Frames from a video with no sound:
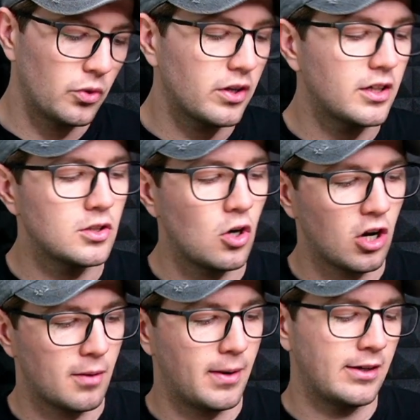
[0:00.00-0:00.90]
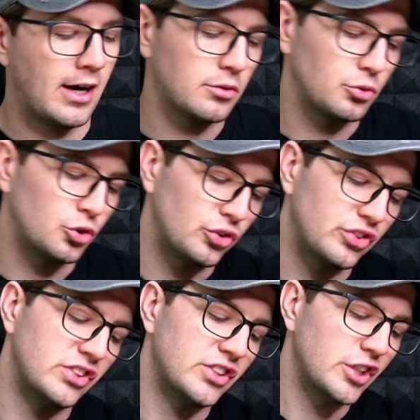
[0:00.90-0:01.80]
We're gonna talk about how to
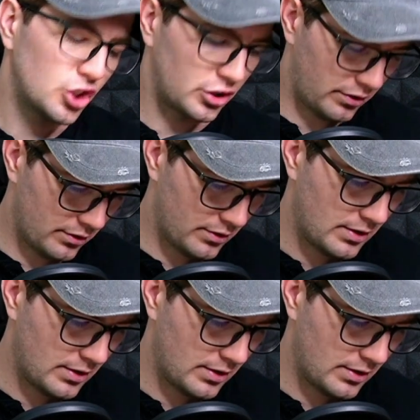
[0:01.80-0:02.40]
transition